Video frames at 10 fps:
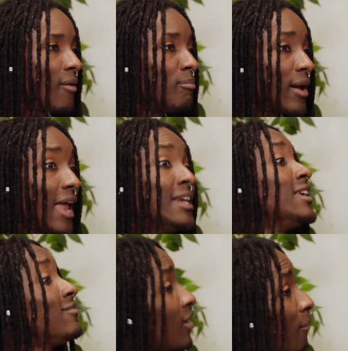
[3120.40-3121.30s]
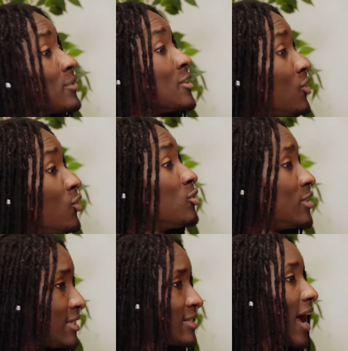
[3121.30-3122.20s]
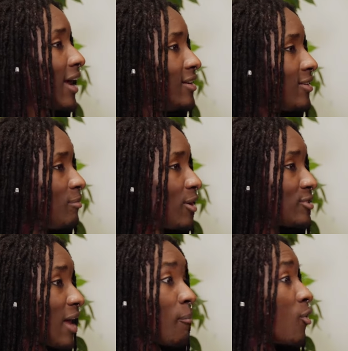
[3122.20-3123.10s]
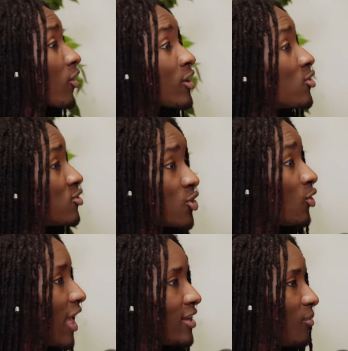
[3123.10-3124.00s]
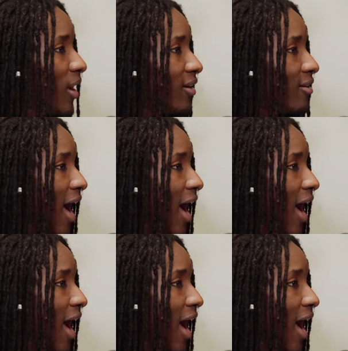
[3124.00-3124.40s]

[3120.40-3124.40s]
But I leave it up to you to decide, because I'm not in control anyway.